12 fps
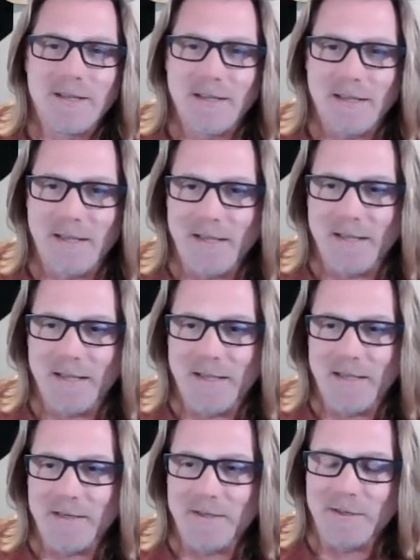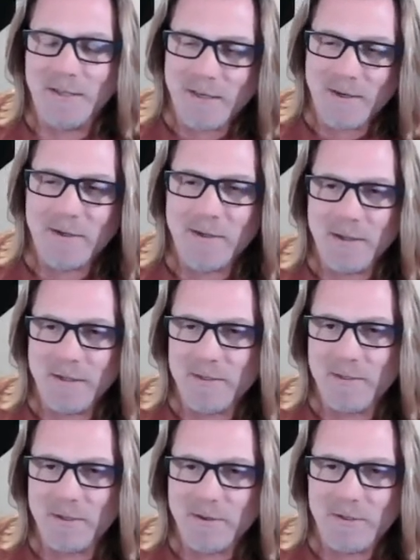and you get on,
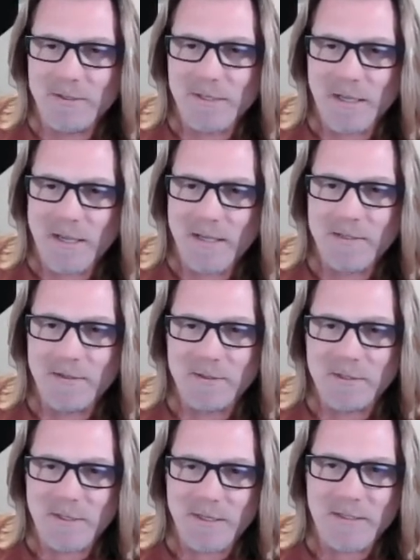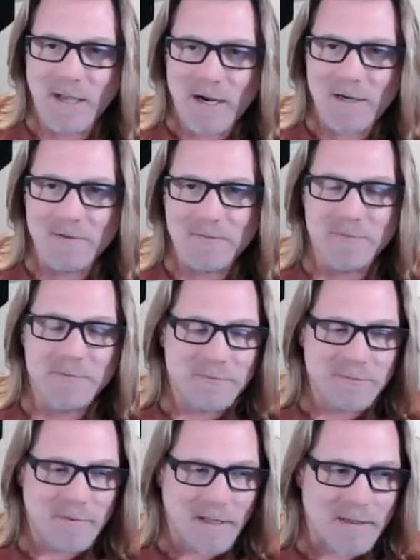you go to a site, and you just get tired of
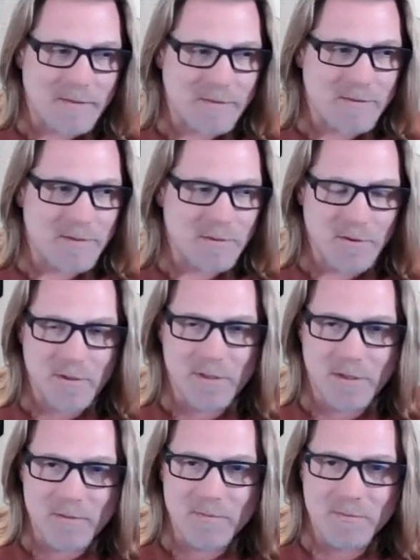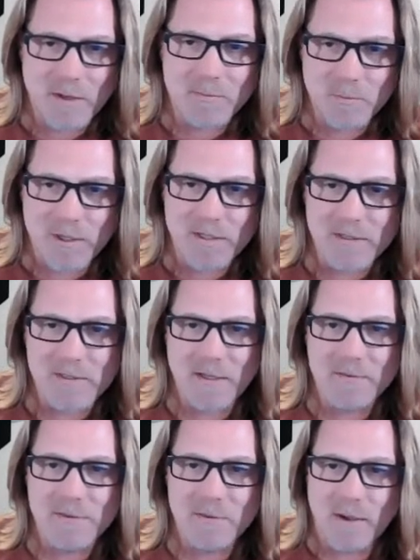like scrolling and reading
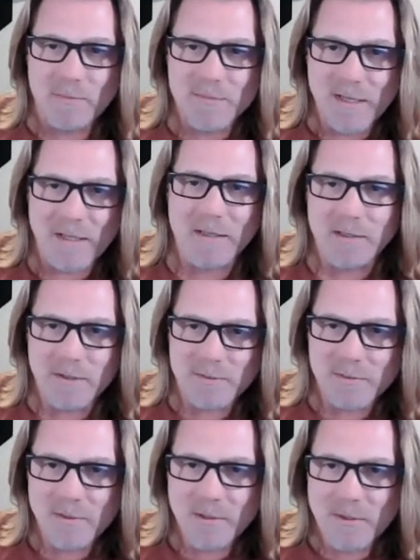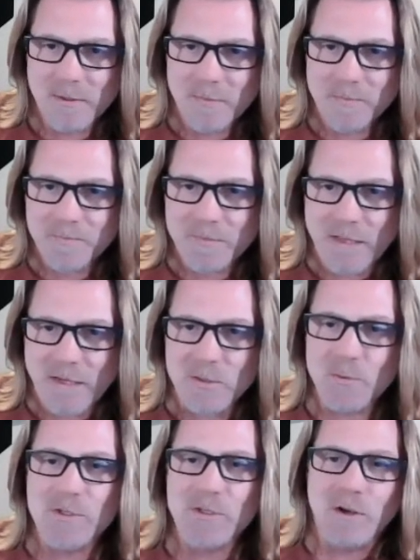stuff. So I'm telling you,
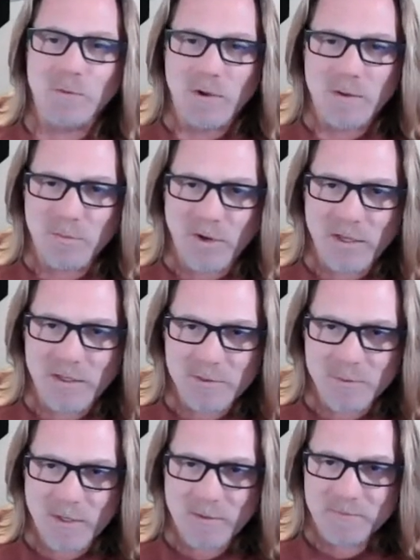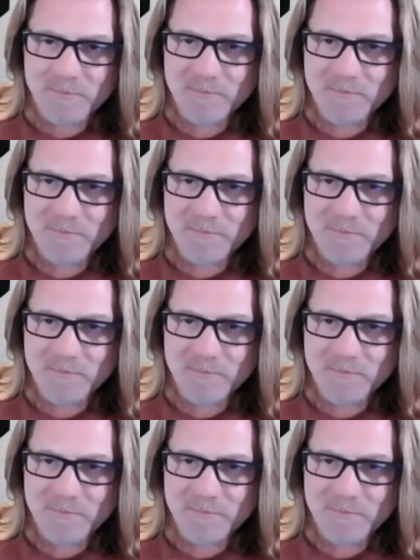here's what you're going to want to bring as well.